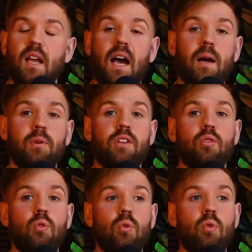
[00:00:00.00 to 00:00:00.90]
I would
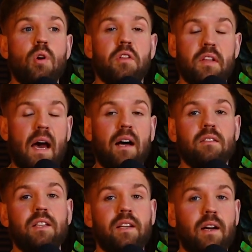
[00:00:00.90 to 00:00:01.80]
go to
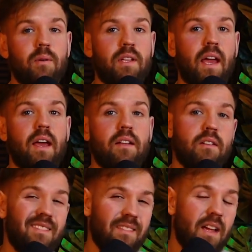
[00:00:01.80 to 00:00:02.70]
Aldi. I would get
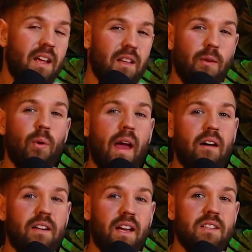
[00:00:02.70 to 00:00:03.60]
low
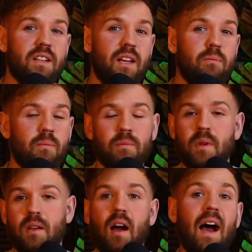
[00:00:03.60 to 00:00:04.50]
calorie ice cream.
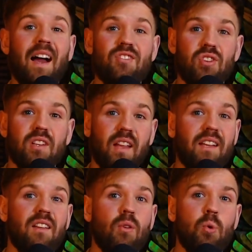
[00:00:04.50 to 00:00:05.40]
I actually
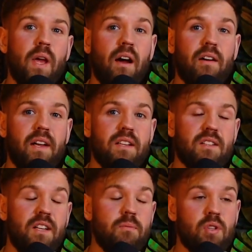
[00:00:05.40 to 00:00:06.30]
like the low calorie ice
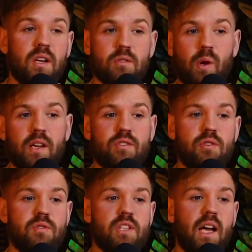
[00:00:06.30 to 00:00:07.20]
cream, so that's why I
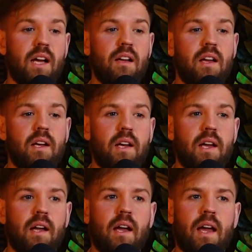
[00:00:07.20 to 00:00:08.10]
choose that.
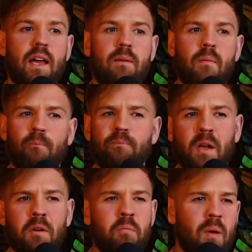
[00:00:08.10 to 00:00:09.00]
I'd
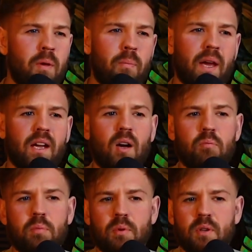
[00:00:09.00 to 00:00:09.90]
maybe pick
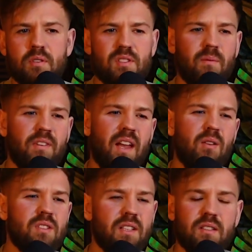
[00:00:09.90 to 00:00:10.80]
up something
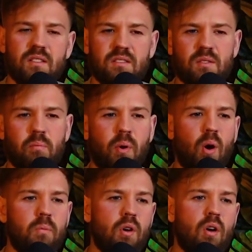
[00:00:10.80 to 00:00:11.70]
else, like some
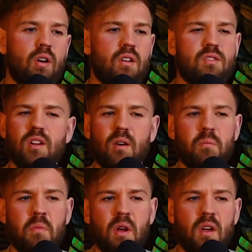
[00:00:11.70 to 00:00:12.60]
popcorn or
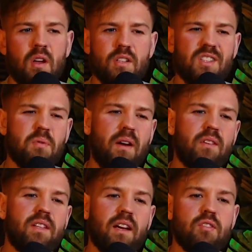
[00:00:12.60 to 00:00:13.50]
something, just
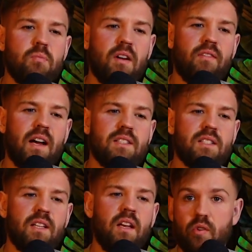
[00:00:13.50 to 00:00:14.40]
whatever tickles my
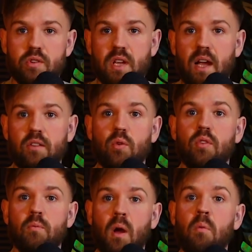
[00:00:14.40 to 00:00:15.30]
fancy, because I
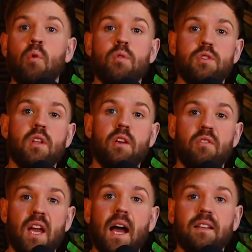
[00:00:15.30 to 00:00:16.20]
don't emotionally
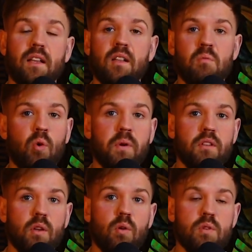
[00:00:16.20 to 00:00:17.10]
react in the
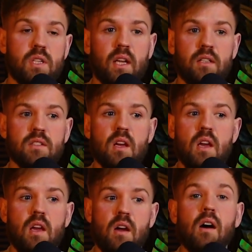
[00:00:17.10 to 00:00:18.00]
moment to those things.
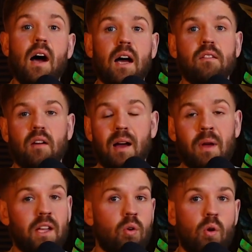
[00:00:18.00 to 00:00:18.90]
I
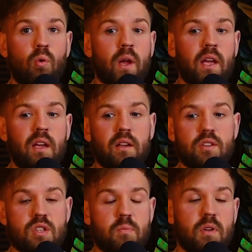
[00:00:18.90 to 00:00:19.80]
might go away
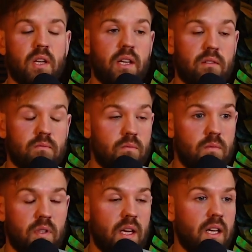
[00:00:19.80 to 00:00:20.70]
and just be like,
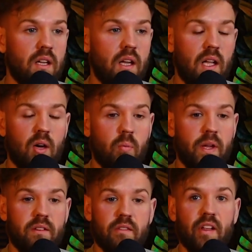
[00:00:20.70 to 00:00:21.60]
take a little
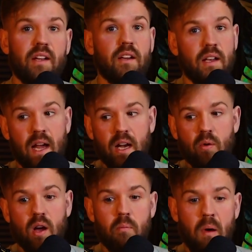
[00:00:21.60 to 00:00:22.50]
bit to think, and then I'll
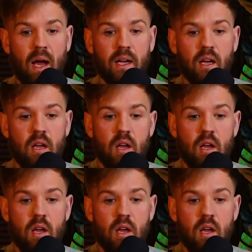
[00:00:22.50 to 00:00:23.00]
come back.